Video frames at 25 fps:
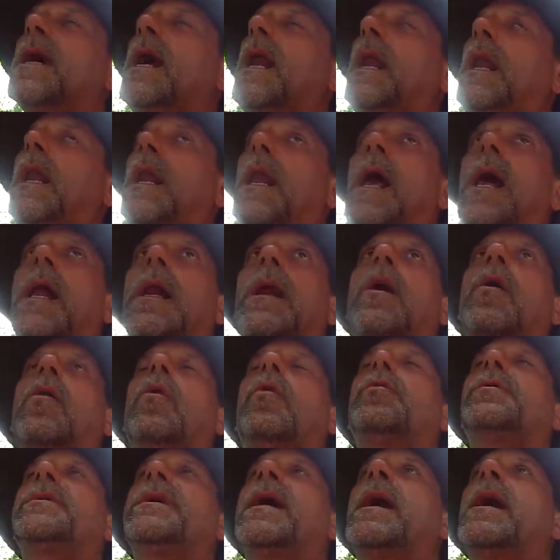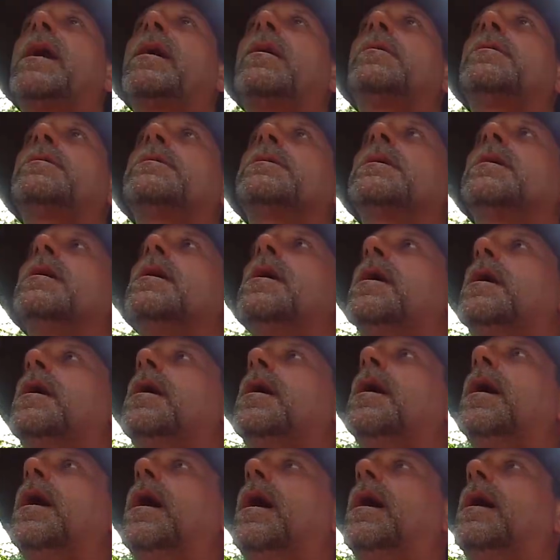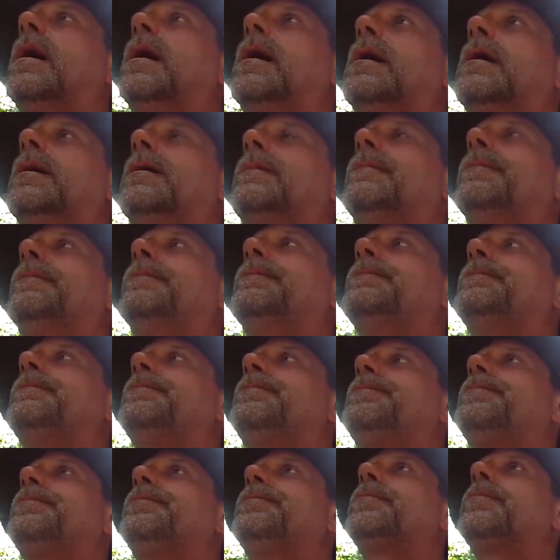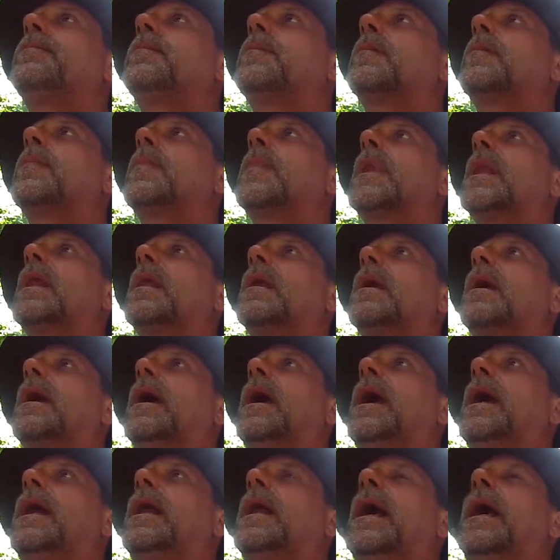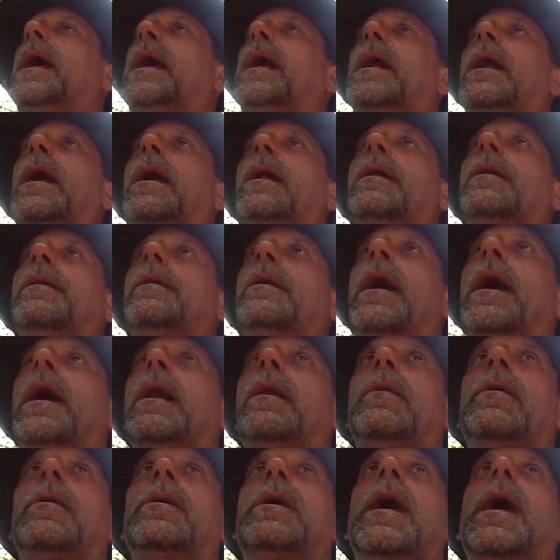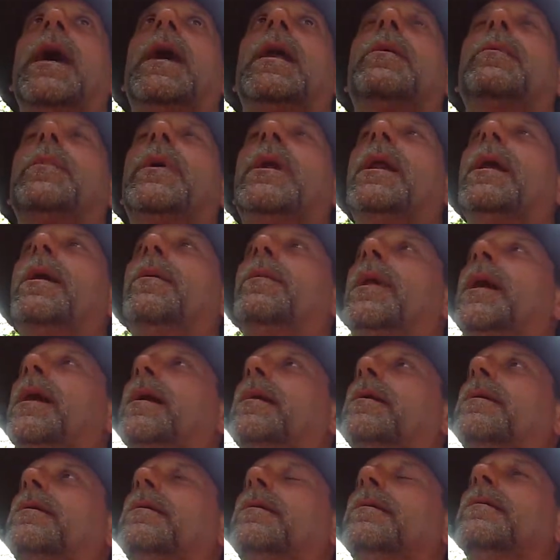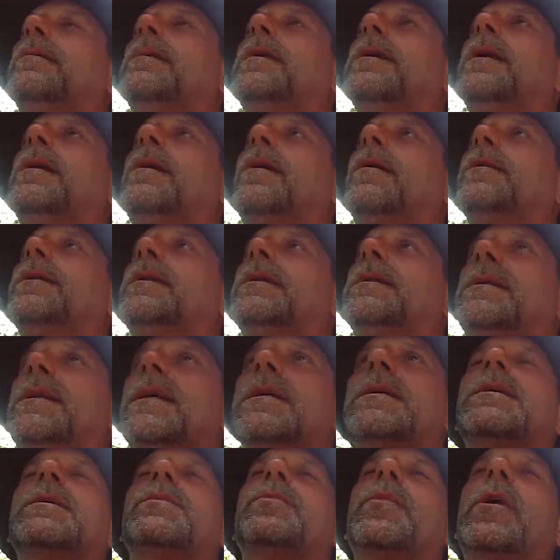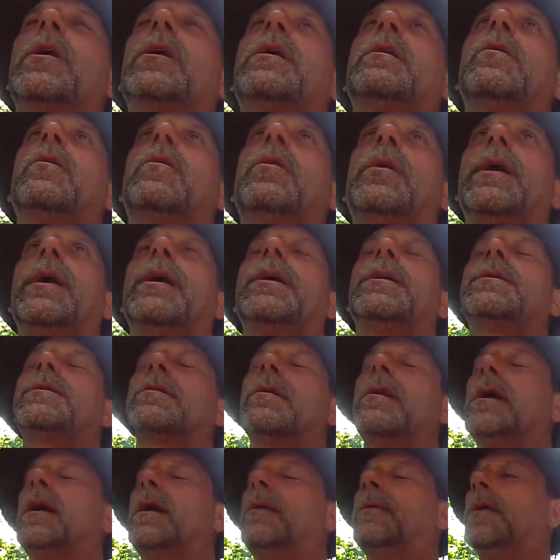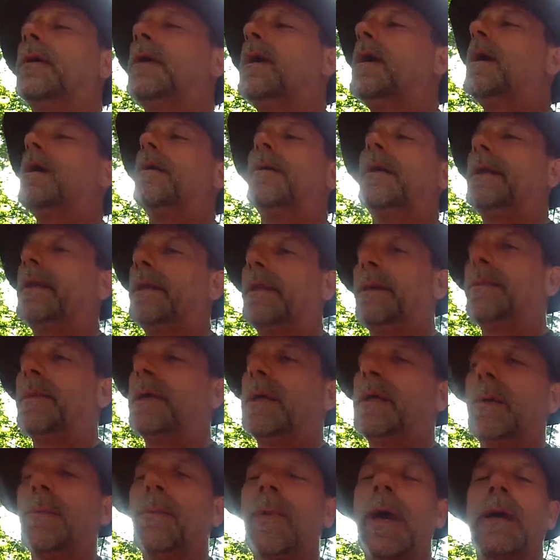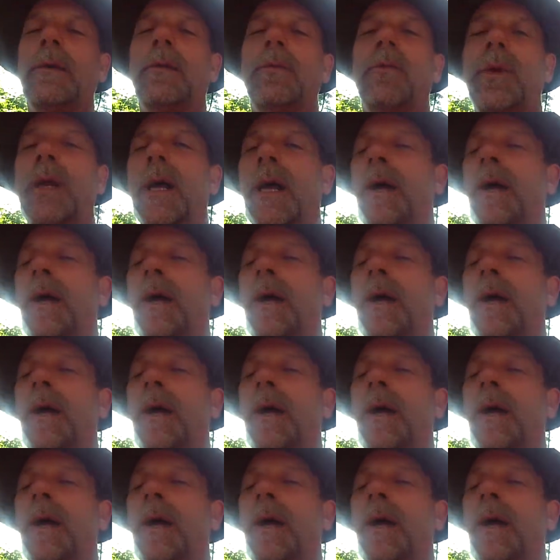got a lot of old towns. Um, and I look at them and I'm like, you know, this is pretty cool, the history of it. Let me get back to what